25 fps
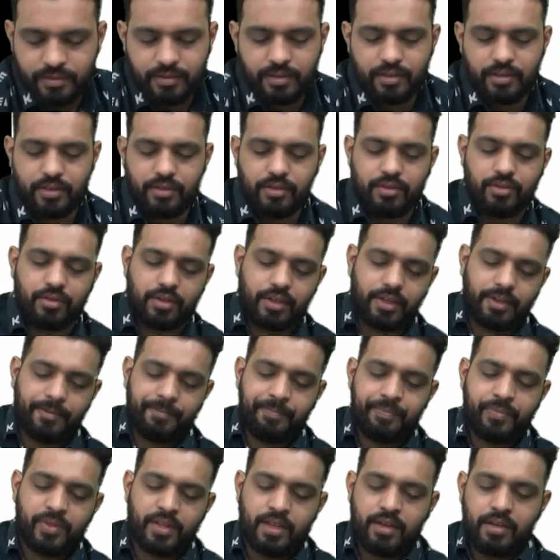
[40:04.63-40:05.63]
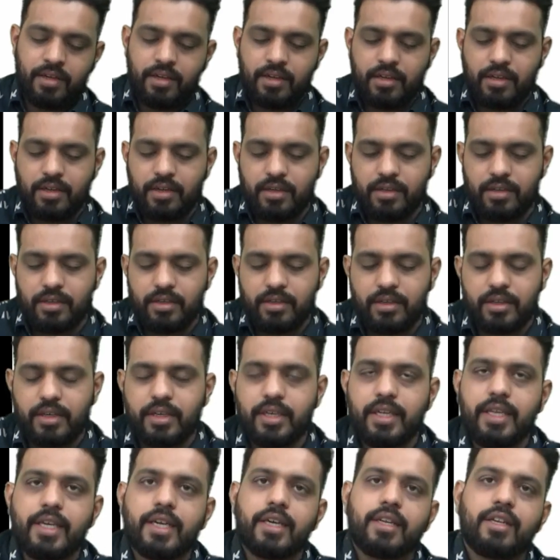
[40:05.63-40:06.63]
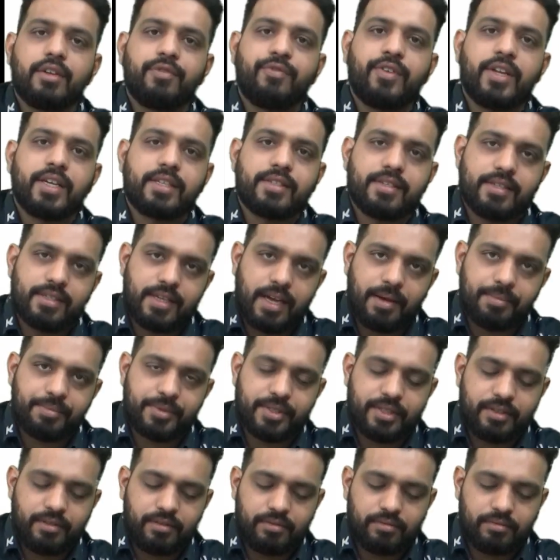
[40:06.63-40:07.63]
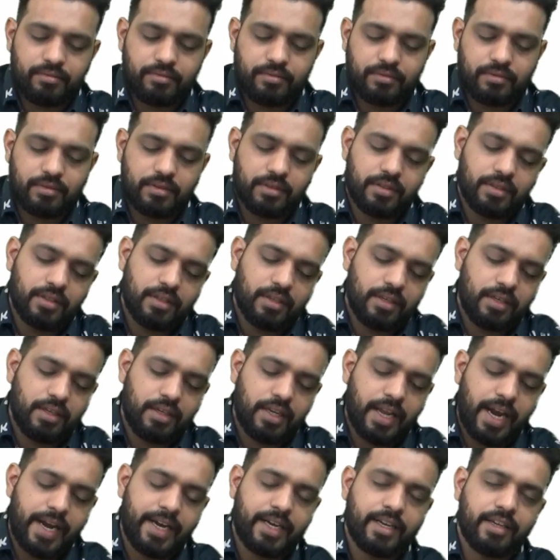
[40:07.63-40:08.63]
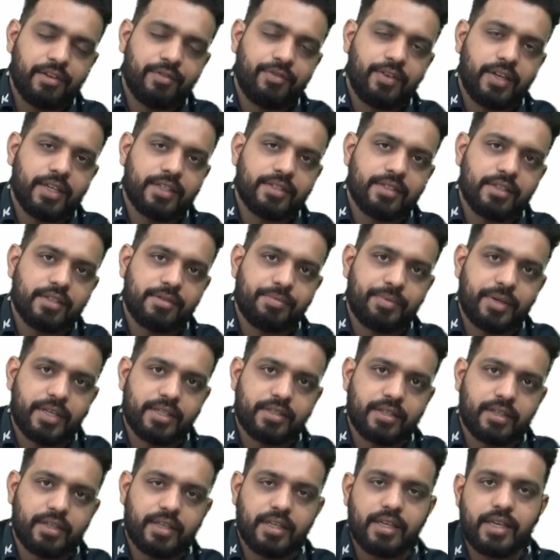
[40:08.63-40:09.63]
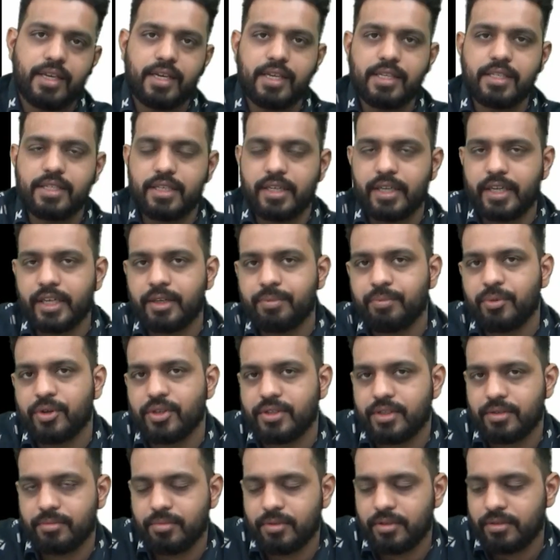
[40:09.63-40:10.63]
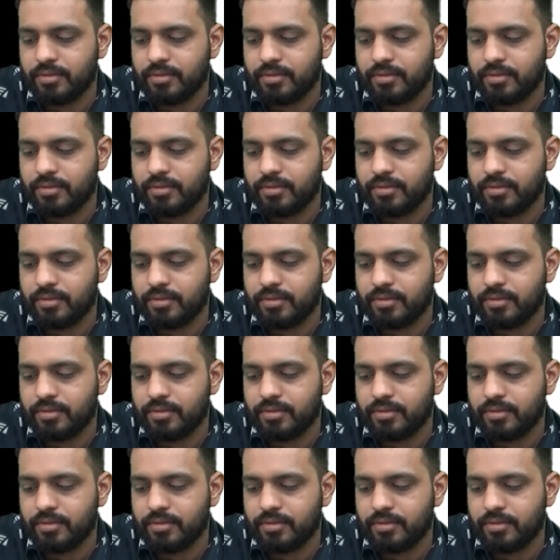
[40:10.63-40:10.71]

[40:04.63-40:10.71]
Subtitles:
Okay. Near reflex is absent, light reflex is present. Is it possible?